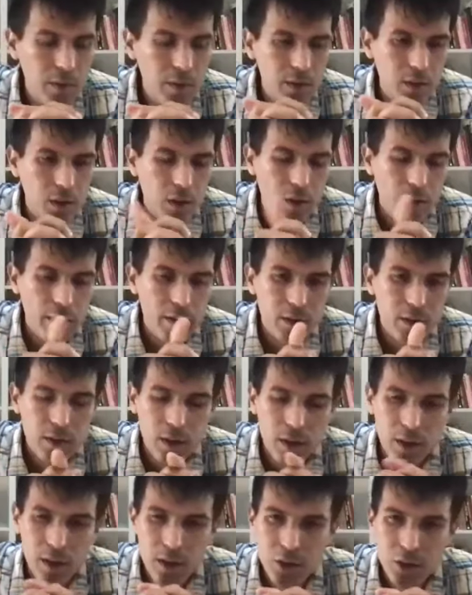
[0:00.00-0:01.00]
large
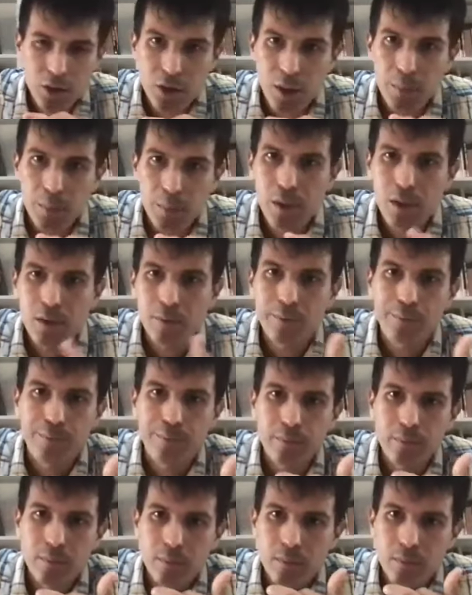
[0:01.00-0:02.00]
ships.
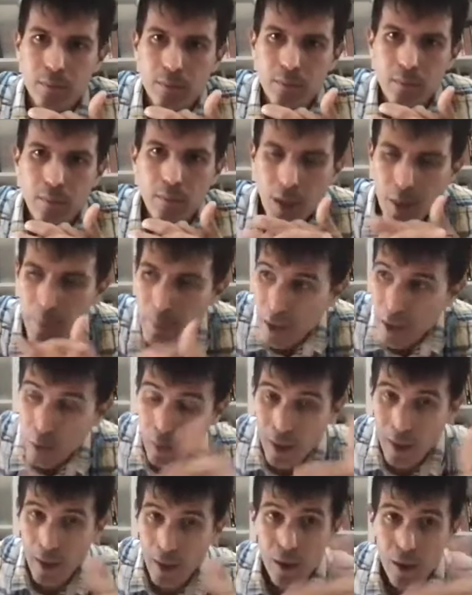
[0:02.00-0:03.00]
And
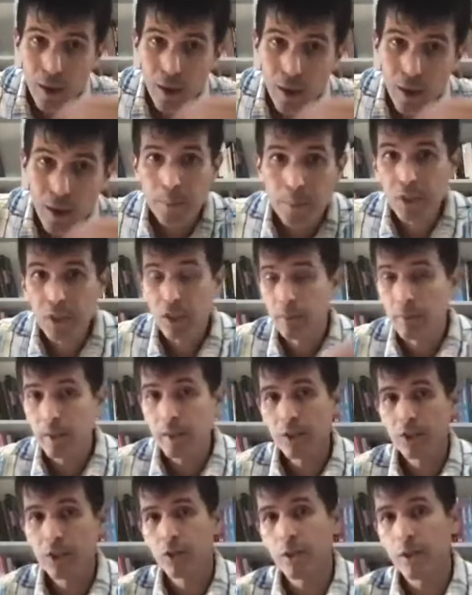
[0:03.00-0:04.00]
meanwhile, the Bush
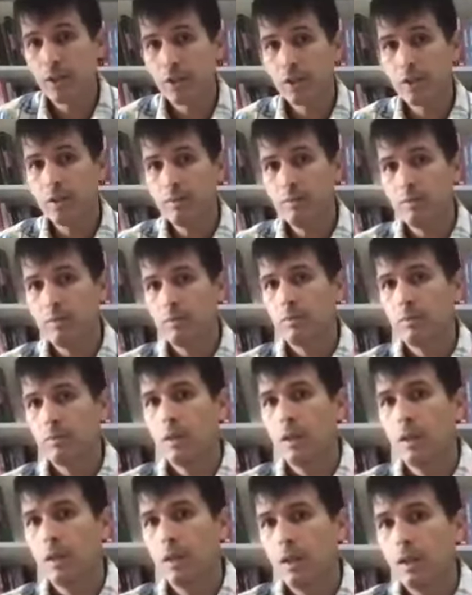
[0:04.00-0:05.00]
administration
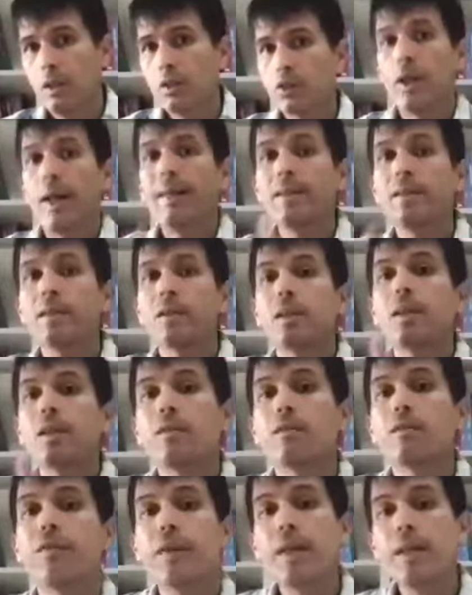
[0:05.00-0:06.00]
tried to
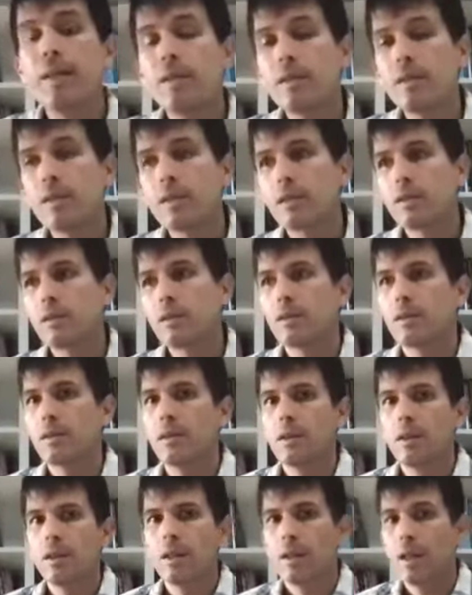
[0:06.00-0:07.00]
convince
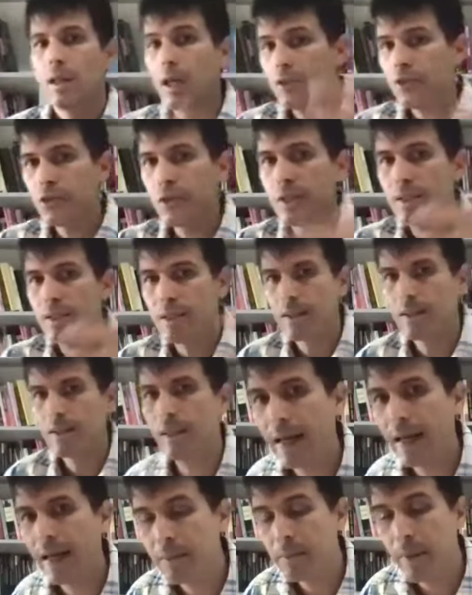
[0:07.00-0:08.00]
countries in
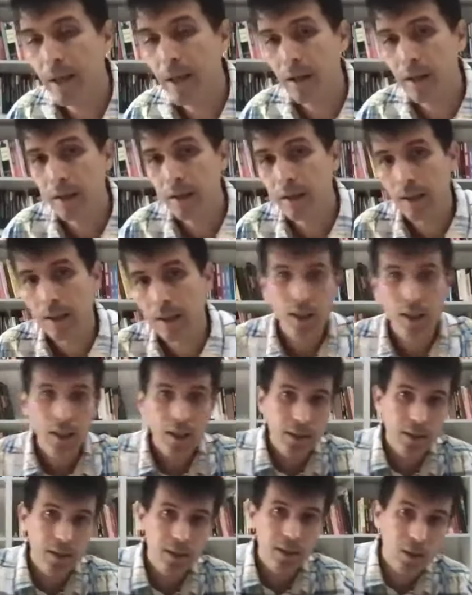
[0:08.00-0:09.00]
Latin America
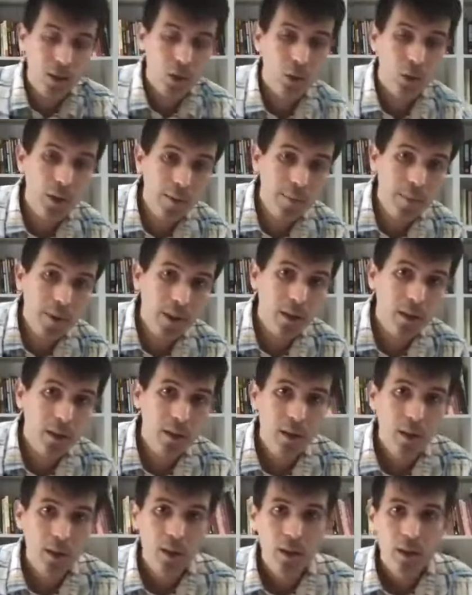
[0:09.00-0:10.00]
and in the Caribbean
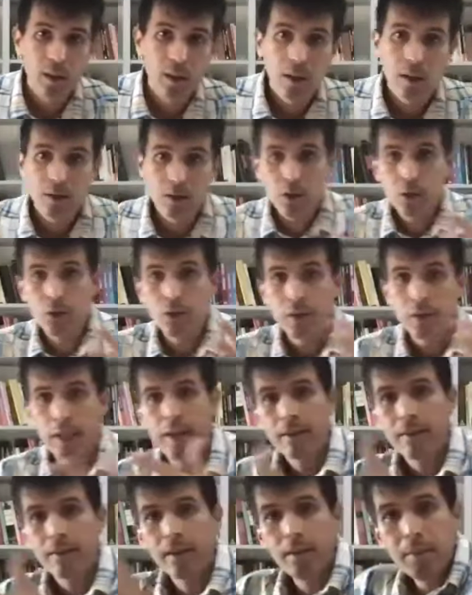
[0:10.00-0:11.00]
to
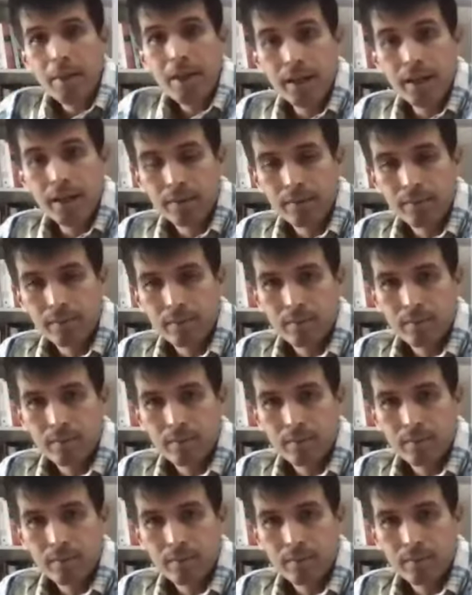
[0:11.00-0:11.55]
take them in